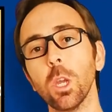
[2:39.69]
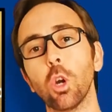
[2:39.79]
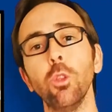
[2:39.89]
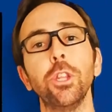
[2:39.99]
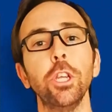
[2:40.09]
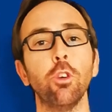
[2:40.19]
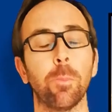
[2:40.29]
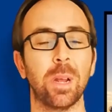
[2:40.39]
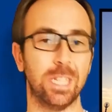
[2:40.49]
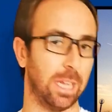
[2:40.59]
Continue
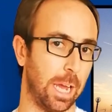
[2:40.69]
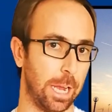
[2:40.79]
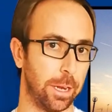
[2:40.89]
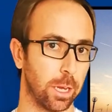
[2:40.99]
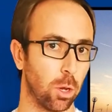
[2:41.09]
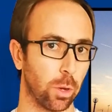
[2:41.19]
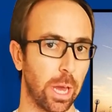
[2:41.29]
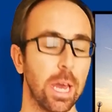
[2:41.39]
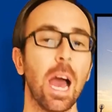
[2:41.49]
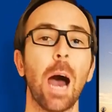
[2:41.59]
present heading,
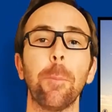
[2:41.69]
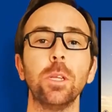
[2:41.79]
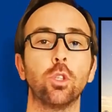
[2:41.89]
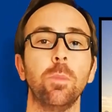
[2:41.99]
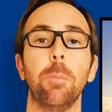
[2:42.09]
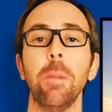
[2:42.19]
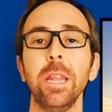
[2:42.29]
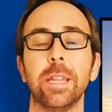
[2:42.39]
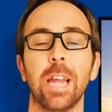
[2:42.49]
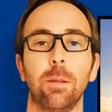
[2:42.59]
okay? Happens to me
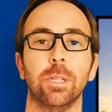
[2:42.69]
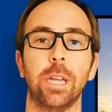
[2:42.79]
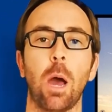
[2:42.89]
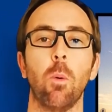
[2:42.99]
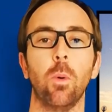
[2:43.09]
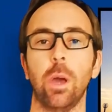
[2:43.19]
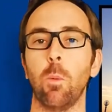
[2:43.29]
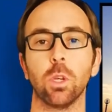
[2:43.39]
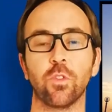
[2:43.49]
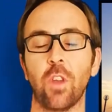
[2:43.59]
many times that I
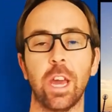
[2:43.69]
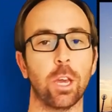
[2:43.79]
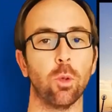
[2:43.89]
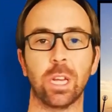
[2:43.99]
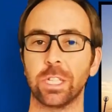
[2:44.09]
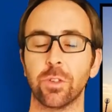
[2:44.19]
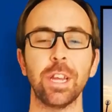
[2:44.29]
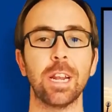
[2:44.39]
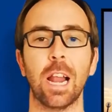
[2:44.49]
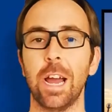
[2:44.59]
was flying on a
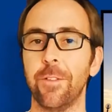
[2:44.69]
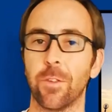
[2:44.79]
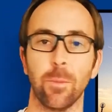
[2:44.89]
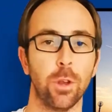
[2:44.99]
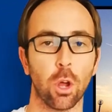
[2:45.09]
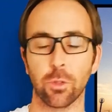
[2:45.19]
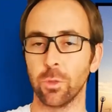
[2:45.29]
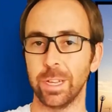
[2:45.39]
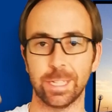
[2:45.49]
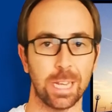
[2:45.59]
straight line from north to
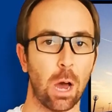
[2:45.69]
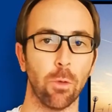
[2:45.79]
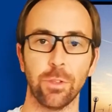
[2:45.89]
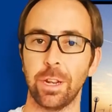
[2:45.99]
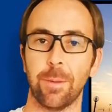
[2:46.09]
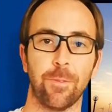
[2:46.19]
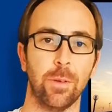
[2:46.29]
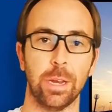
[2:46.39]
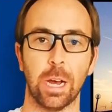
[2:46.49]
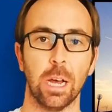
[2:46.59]
the south in
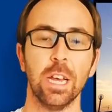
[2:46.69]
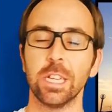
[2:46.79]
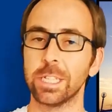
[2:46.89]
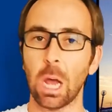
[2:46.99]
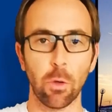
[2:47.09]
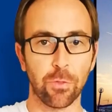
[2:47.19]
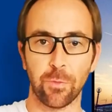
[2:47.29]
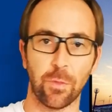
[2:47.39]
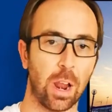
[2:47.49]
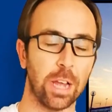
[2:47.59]
a
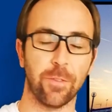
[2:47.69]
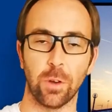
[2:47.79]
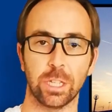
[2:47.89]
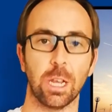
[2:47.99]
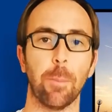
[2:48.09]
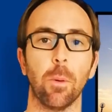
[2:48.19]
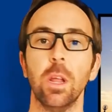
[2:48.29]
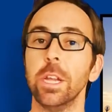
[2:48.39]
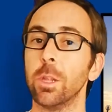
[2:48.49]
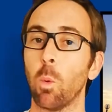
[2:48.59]
south flight, for example.
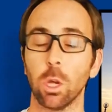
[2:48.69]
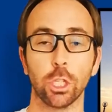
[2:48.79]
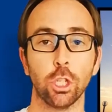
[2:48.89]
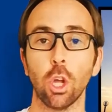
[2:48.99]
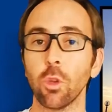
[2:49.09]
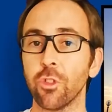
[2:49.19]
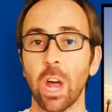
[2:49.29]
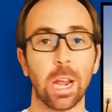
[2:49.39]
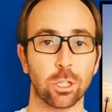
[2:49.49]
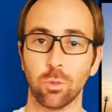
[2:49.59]
There was no
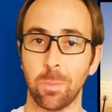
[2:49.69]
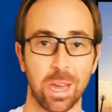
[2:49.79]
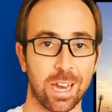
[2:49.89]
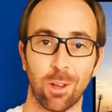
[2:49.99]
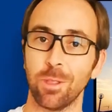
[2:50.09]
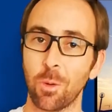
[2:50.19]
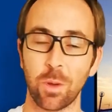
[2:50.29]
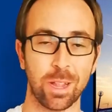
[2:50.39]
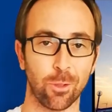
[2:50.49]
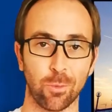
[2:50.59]
time to make all the
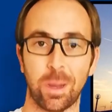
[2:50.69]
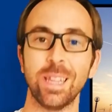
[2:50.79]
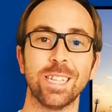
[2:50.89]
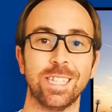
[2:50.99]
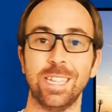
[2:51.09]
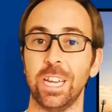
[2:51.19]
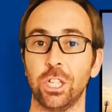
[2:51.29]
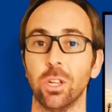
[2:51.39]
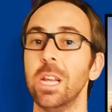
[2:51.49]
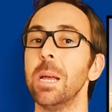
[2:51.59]
way down to my
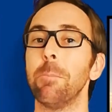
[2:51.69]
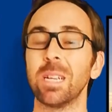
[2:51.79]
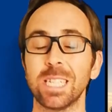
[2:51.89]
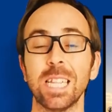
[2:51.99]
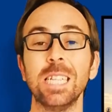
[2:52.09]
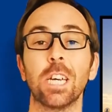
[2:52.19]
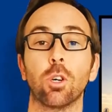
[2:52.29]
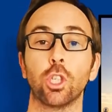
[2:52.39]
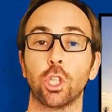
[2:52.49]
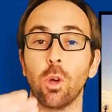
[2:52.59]
destination, but suddenly the
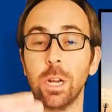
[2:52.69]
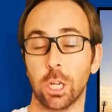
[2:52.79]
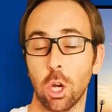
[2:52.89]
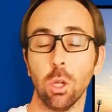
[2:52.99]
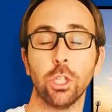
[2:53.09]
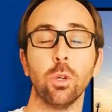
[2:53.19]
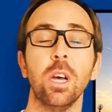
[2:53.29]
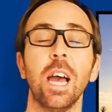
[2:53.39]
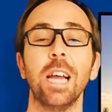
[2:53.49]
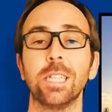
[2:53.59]
controller calls you
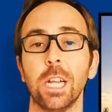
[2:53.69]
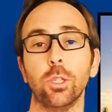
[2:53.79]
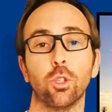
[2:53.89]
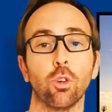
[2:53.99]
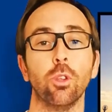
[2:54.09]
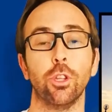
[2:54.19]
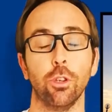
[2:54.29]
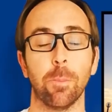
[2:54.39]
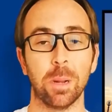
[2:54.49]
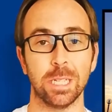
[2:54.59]
and tells you to
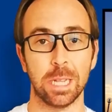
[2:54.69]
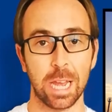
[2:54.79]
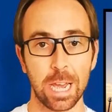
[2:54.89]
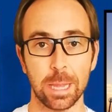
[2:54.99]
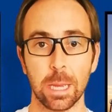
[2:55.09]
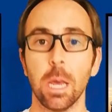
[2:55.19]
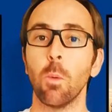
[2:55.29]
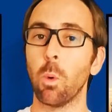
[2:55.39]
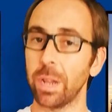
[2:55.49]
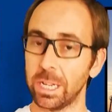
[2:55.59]
continue present heading.
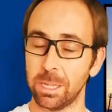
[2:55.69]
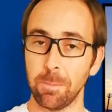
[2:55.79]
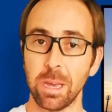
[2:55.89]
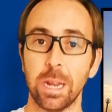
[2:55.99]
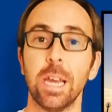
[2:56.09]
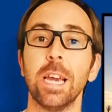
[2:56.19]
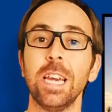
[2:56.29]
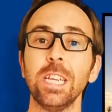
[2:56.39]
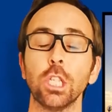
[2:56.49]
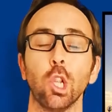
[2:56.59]
What does it mean?
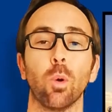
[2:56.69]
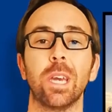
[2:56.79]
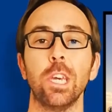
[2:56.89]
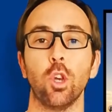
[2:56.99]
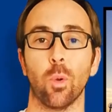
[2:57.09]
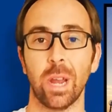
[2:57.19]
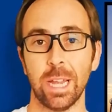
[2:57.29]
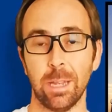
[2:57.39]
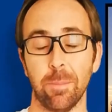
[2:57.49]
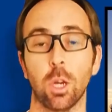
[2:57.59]
It's locking your
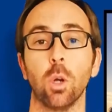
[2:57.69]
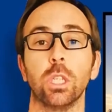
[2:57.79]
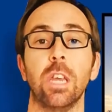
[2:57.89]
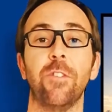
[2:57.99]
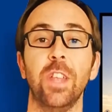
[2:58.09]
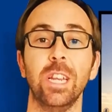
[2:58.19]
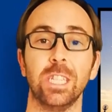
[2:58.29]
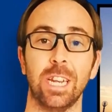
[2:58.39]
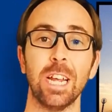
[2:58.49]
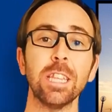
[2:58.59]
heading, because if there is
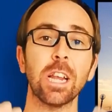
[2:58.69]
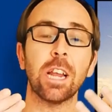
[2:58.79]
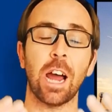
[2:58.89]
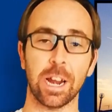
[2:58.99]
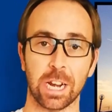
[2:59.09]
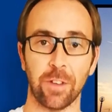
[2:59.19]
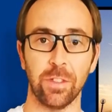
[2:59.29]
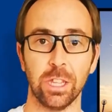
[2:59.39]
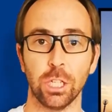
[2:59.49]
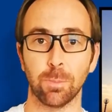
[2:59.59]
another aircraft
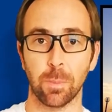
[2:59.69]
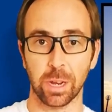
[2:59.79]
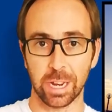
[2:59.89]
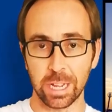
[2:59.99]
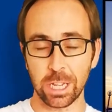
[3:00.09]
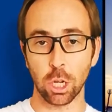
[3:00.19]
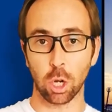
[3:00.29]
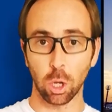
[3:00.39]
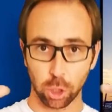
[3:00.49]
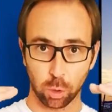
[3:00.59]
that is getting
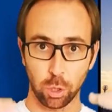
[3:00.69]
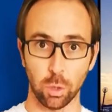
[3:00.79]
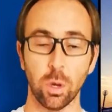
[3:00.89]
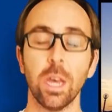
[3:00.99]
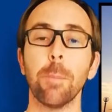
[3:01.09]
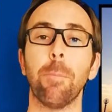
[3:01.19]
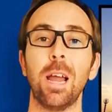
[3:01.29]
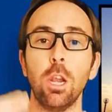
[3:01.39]
close to you, by